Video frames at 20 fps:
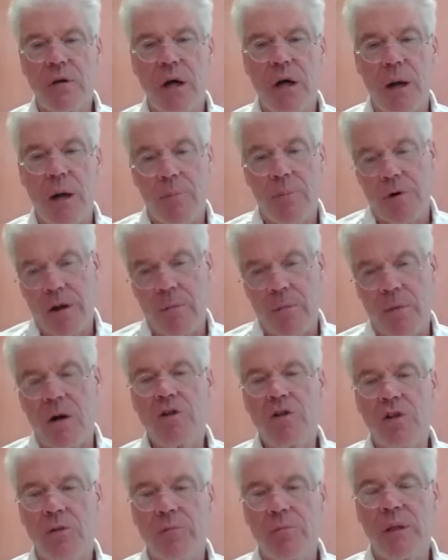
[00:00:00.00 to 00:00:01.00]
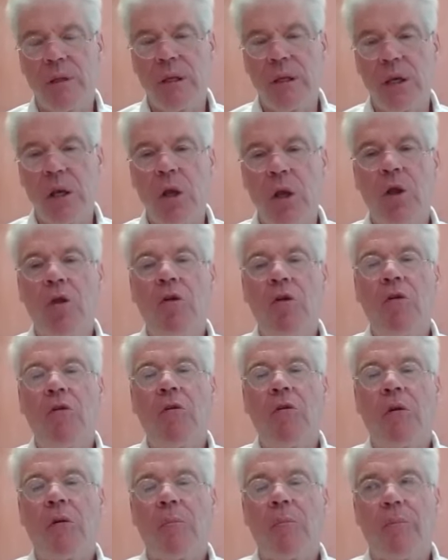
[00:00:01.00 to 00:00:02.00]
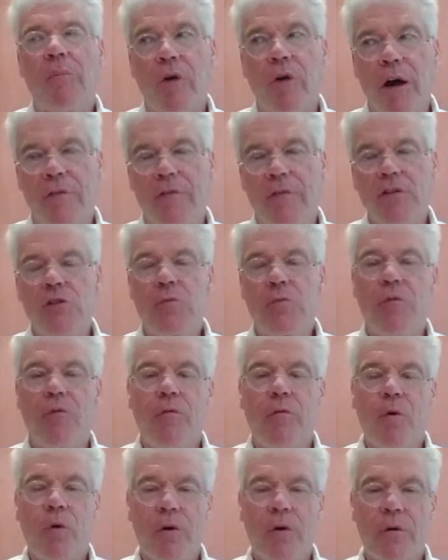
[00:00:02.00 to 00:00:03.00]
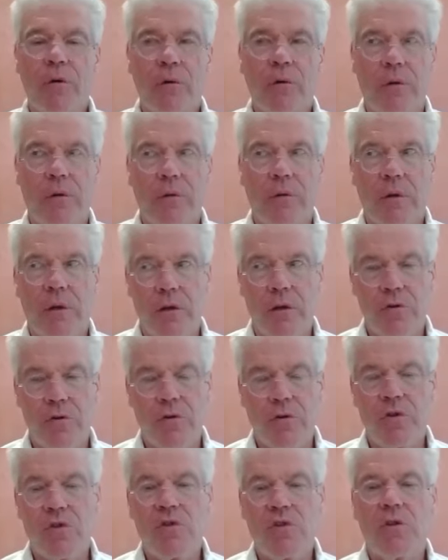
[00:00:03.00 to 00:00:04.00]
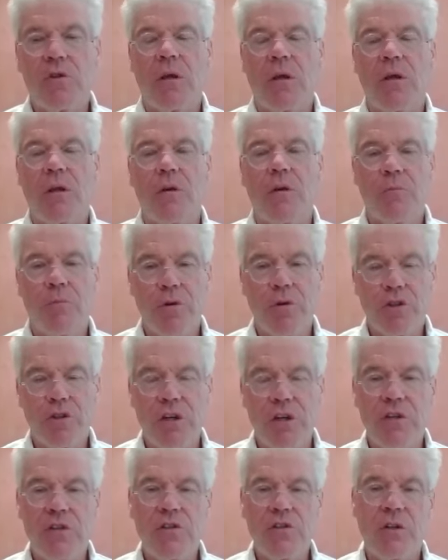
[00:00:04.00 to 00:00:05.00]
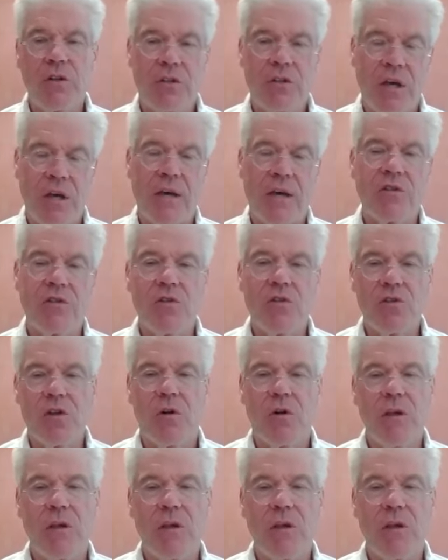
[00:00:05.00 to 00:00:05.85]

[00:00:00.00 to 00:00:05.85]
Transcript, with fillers: Operating margin being profits before interest and depreciation and taxes, you know,